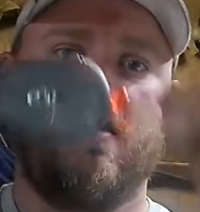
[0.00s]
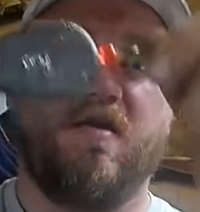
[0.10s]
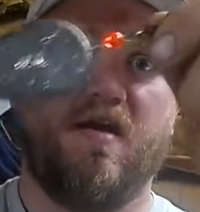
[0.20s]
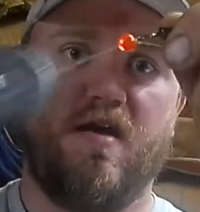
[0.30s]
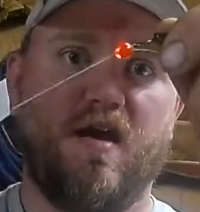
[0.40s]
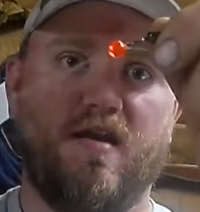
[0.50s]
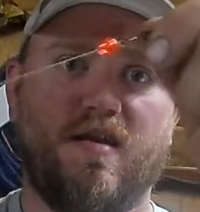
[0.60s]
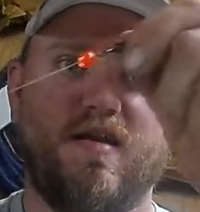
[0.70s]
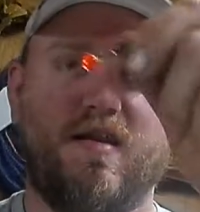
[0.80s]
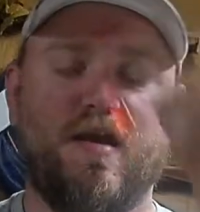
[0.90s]
You ain't got
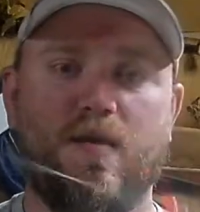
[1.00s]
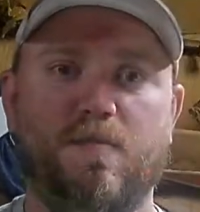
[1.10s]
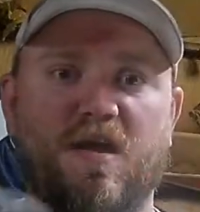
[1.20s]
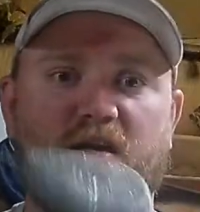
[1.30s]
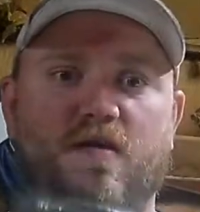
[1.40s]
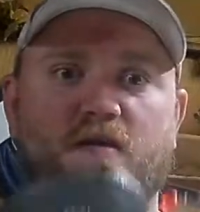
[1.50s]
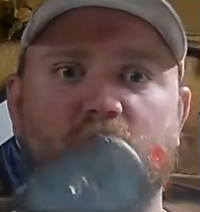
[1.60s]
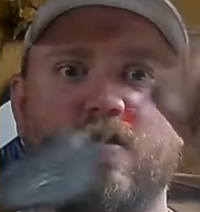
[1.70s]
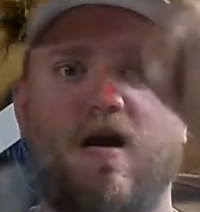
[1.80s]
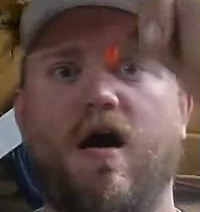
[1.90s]
that lead beating on
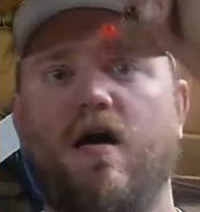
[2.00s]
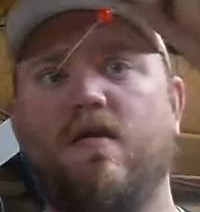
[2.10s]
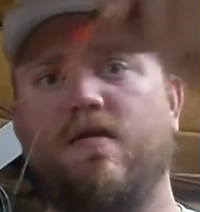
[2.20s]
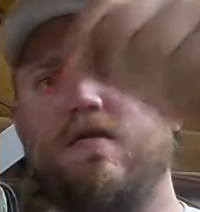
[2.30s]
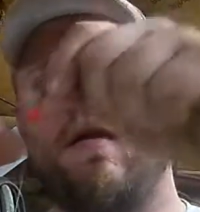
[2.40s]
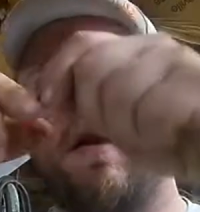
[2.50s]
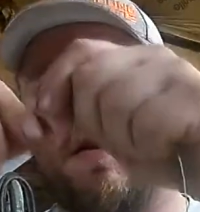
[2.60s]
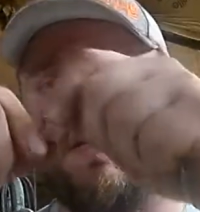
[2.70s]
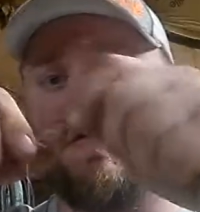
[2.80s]
your knot. That